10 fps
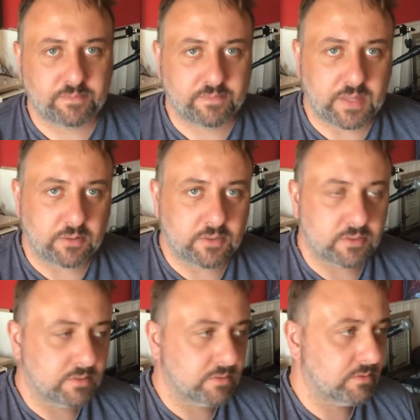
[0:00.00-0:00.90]
That
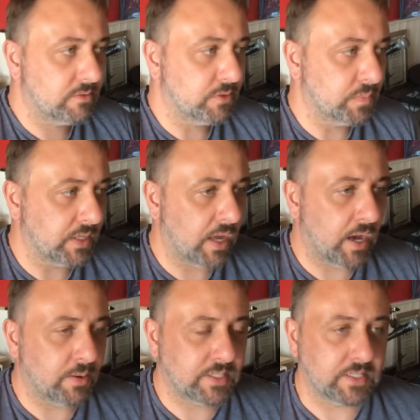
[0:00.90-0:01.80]
wasn't going to be
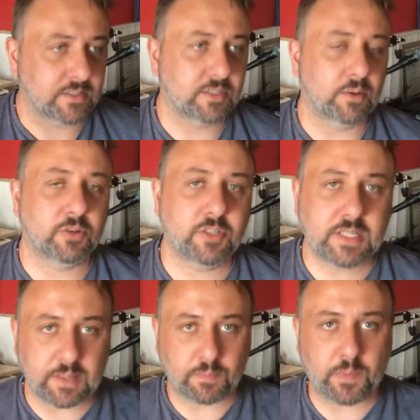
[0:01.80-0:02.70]
how I did it. So I just did
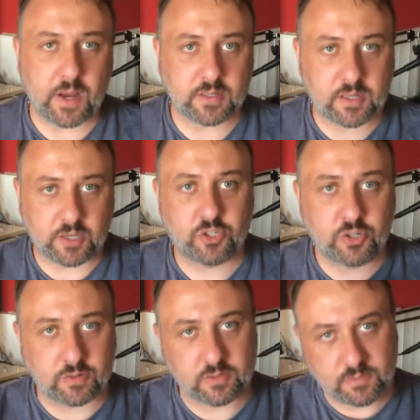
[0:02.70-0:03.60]
it in bite-sized
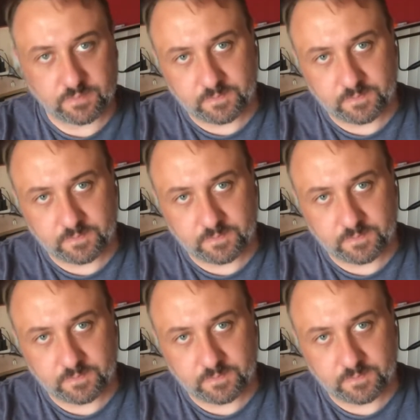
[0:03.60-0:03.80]
chunks.